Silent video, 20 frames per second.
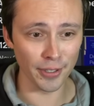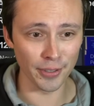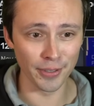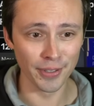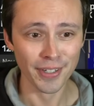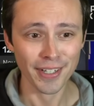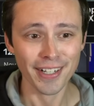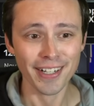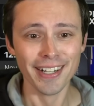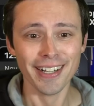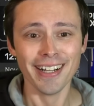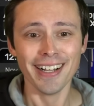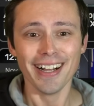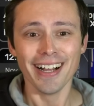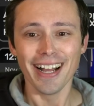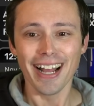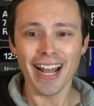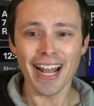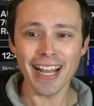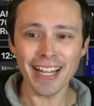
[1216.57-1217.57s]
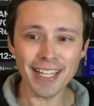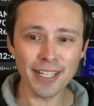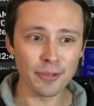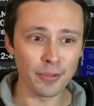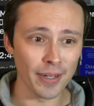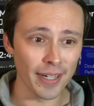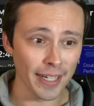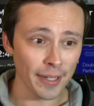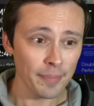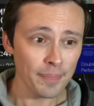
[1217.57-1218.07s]
So
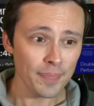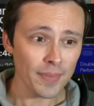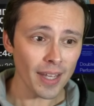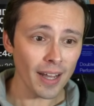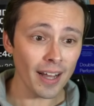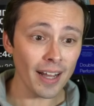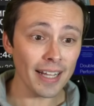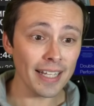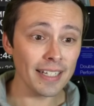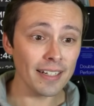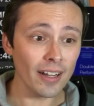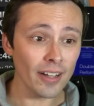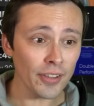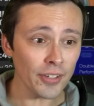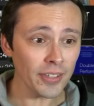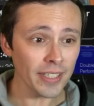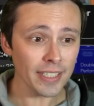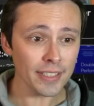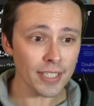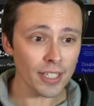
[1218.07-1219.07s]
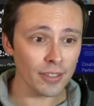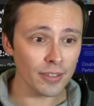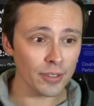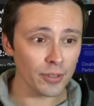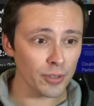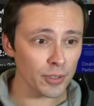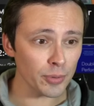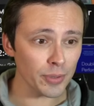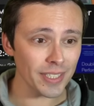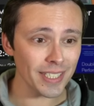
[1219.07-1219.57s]
Anyway, uh, in other Intel
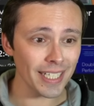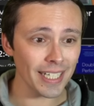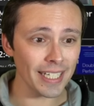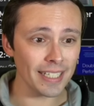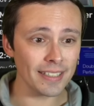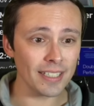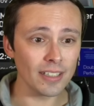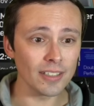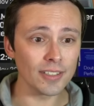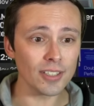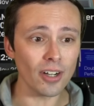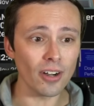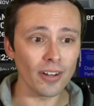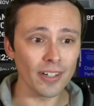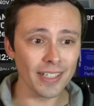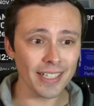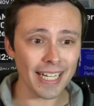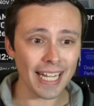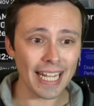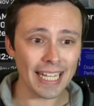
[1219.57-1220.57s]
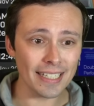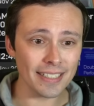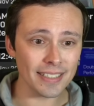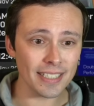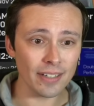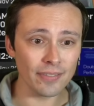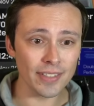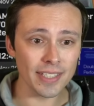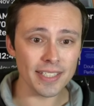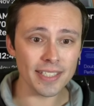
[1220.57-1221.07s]
news, we're seeing Intel's Arc
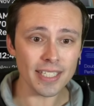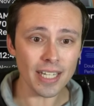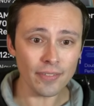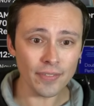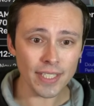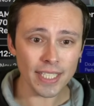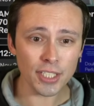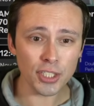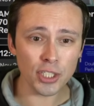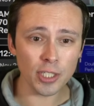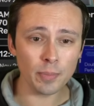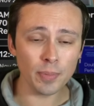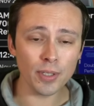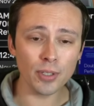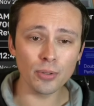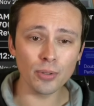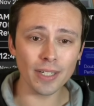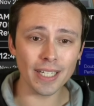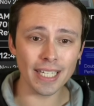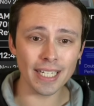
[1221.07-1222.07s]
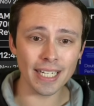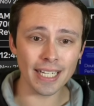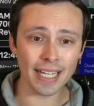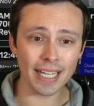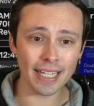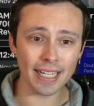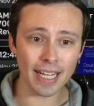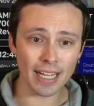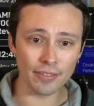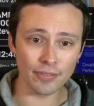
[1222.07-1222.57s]
A770 GPU getting
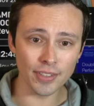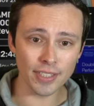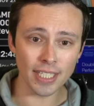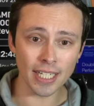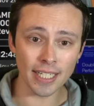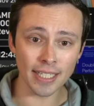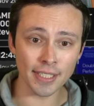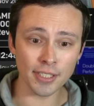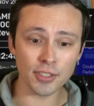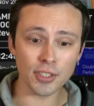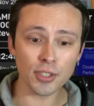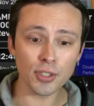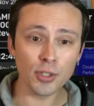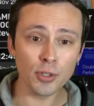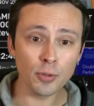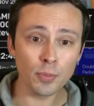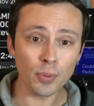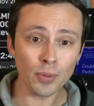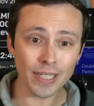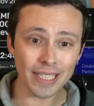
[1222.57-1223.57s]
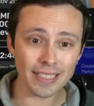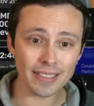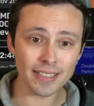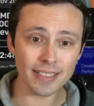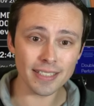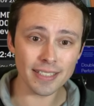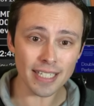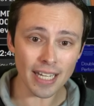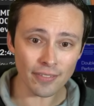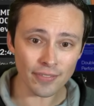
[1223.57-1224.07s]
an advertised
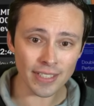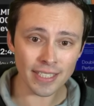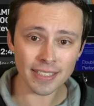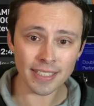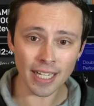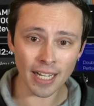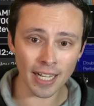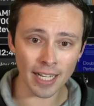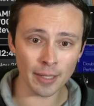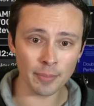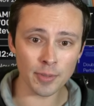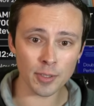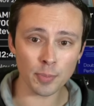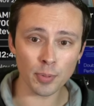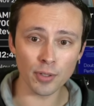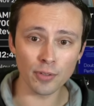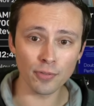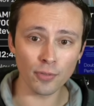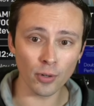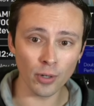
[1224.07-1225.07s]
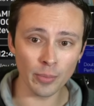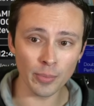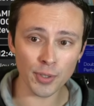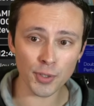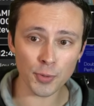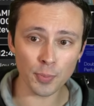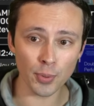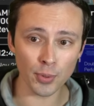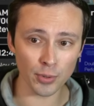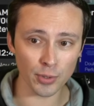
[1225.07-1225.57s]
2.7 times
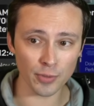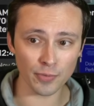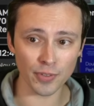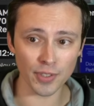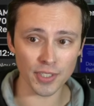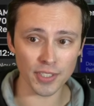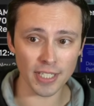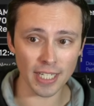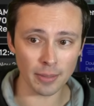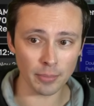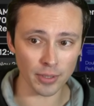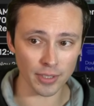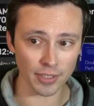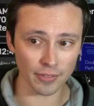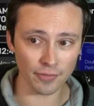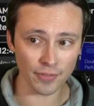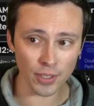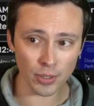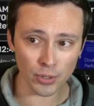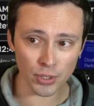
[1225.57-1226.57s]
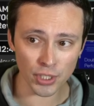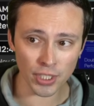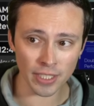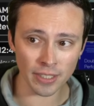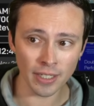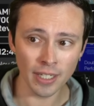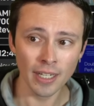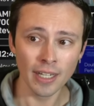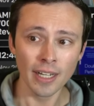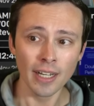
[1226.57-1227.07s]
performance boost for stable
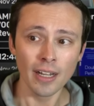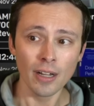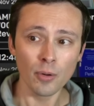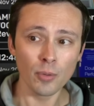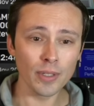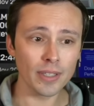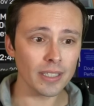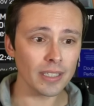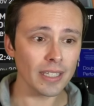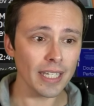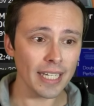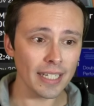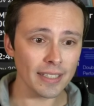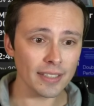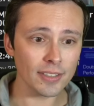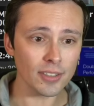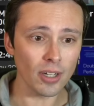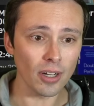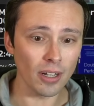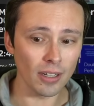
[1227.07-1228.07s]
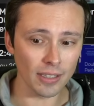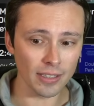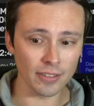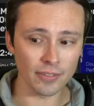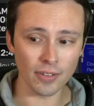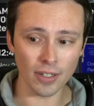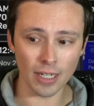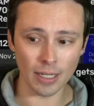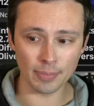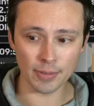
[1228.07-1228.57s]
diffusion with the latest
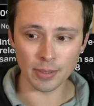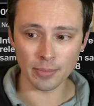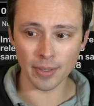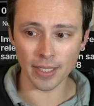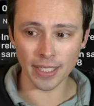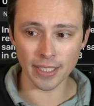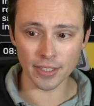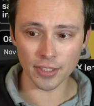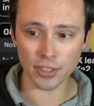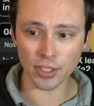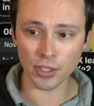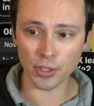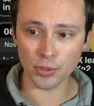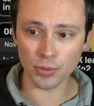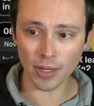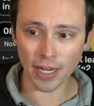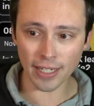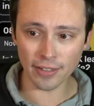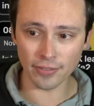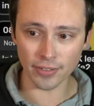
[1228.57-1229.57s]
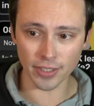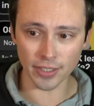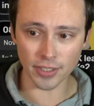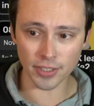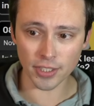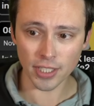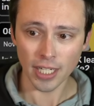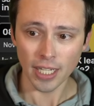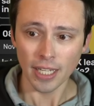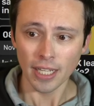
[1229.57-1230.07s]
Olive optimized drivers.